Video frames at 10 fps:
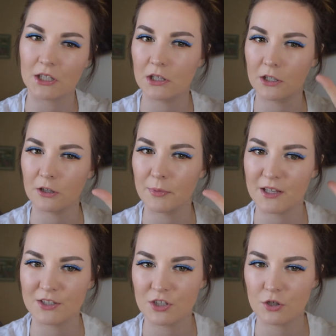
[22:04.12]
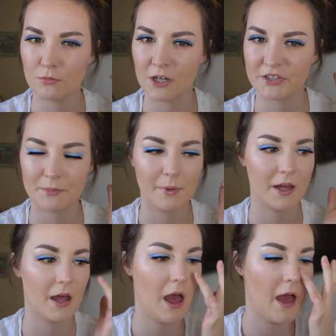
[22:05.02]
a little bit too much,
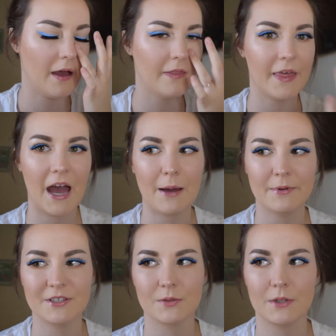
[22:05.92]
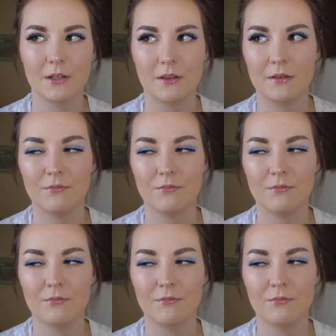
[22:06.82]
but that happens with